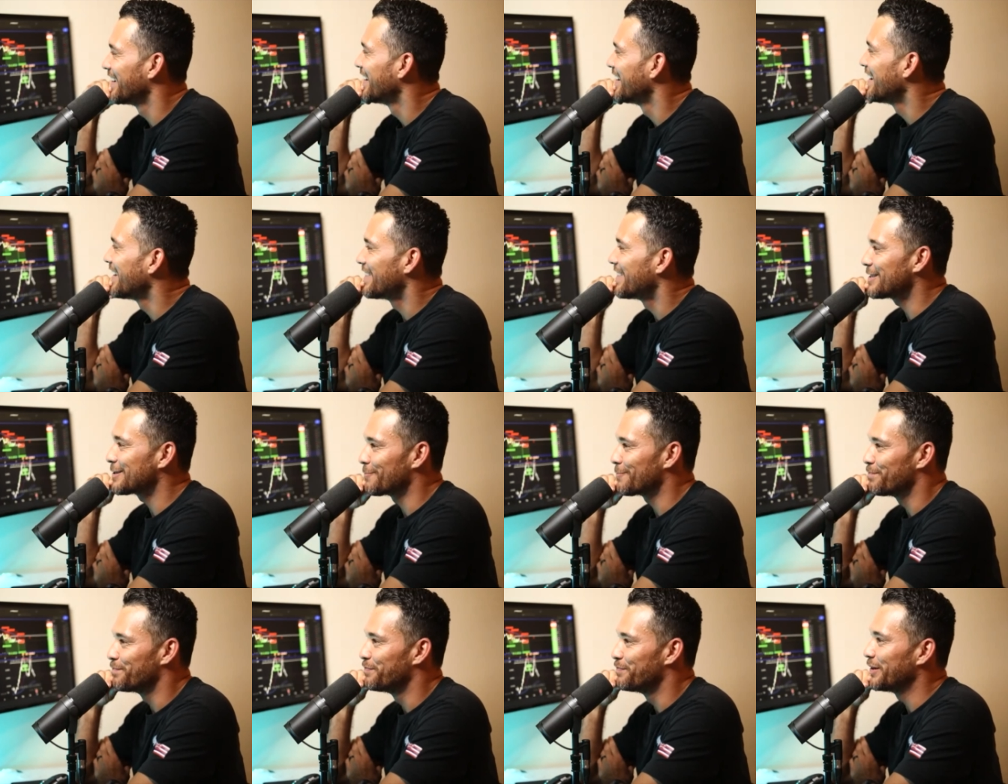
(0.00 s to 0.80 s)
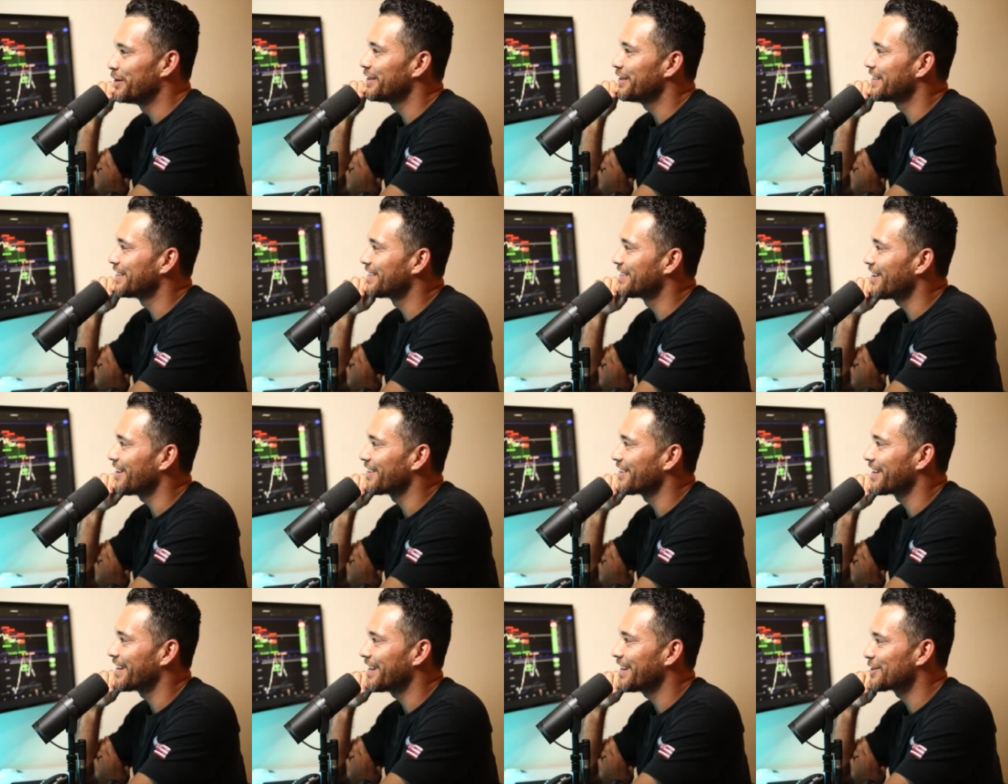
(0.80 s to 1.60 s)
this billion
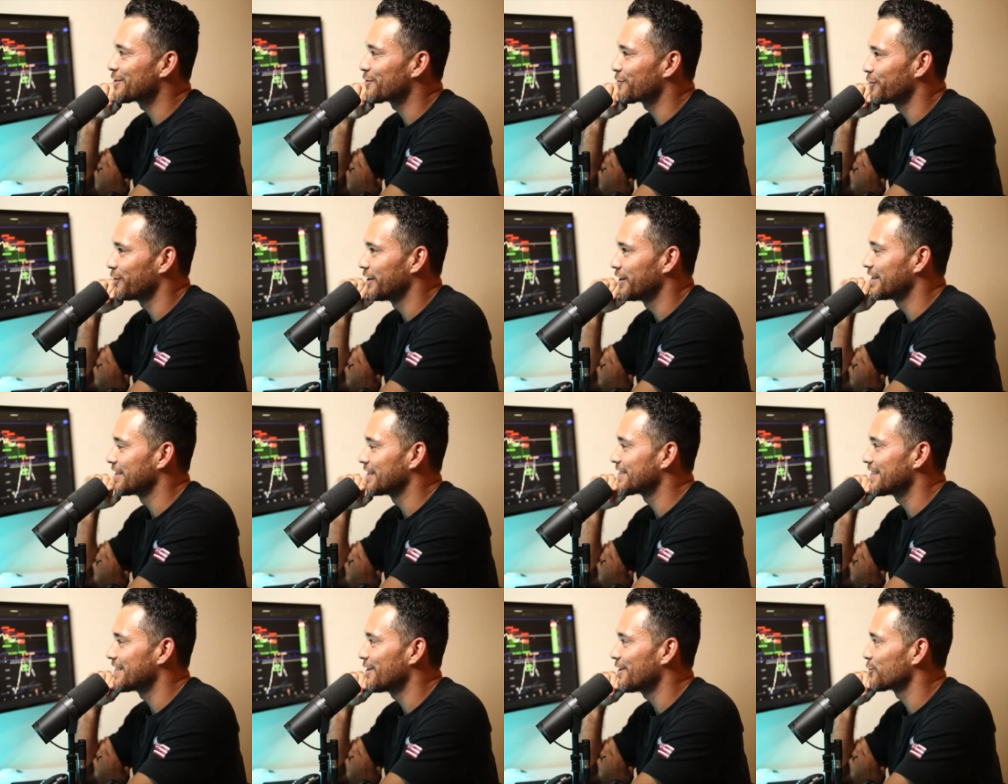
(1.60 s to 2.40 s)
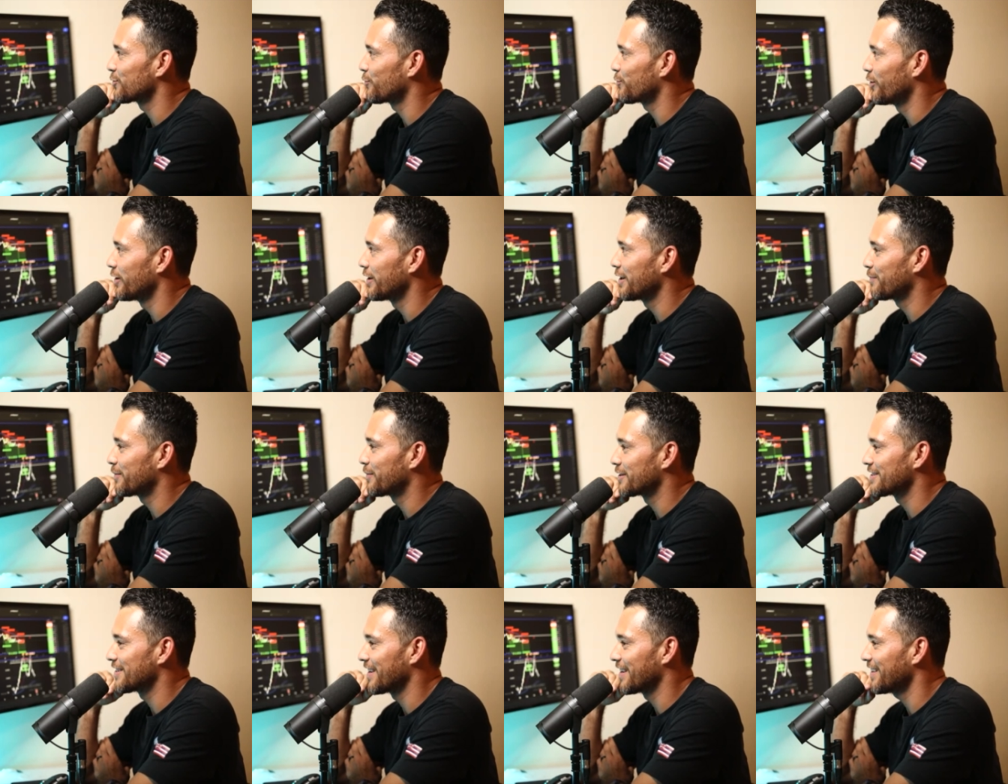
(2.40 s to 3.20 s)
dollar hedge fund is down
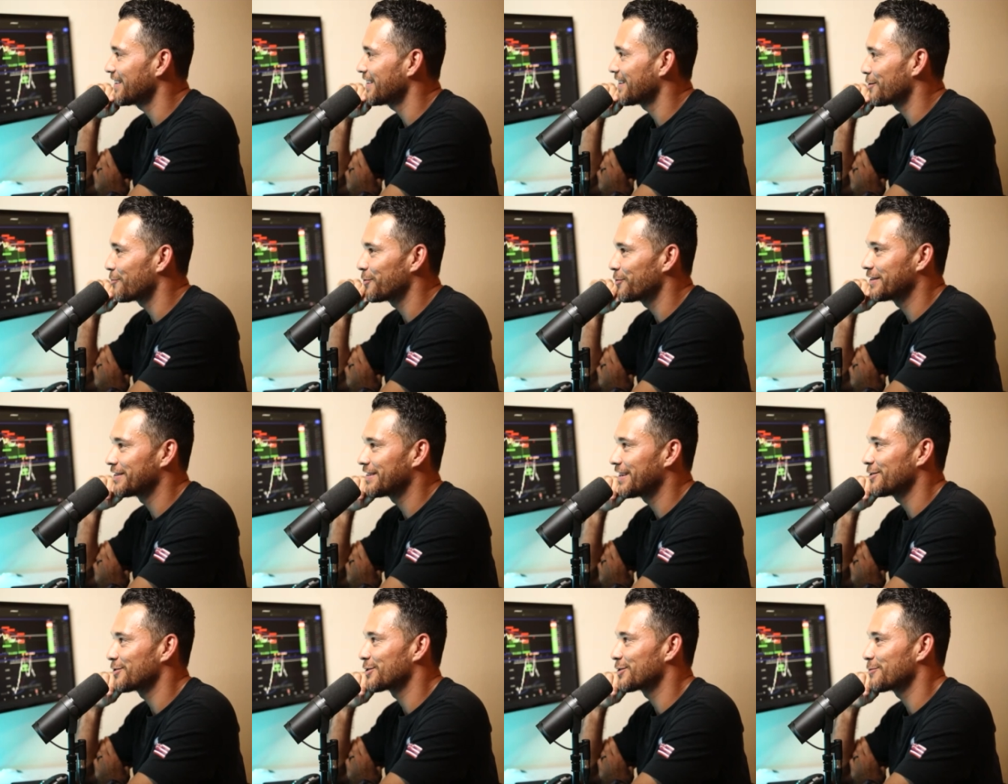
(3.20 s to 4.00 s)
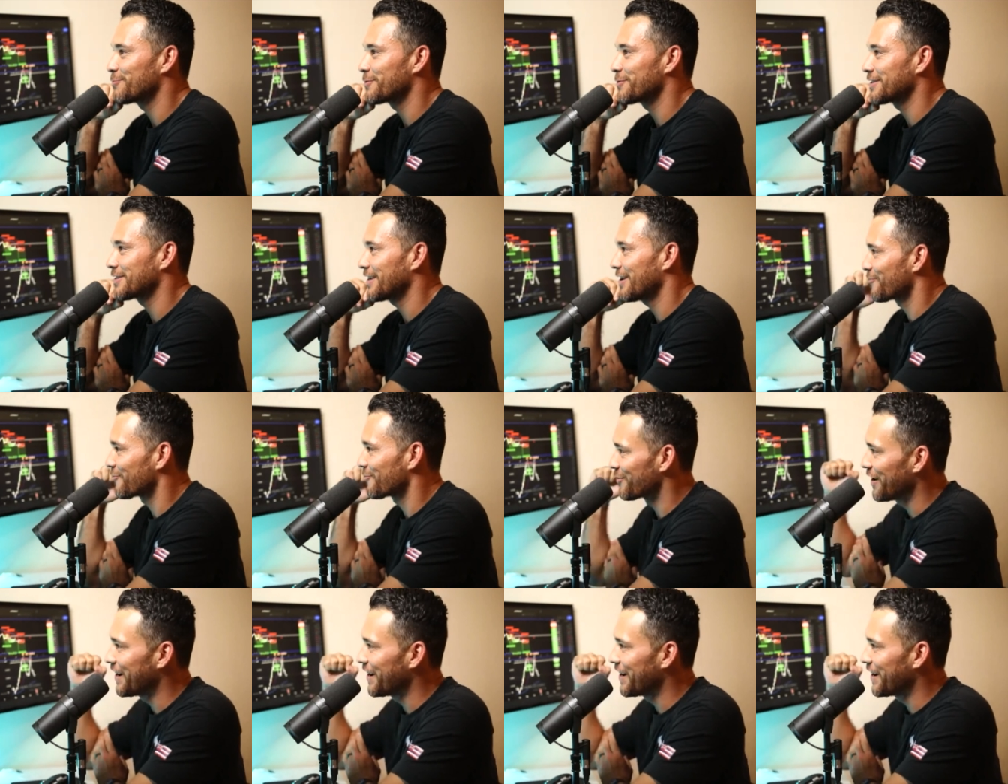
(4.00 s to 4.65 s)
20% and I'm only down 2%. Right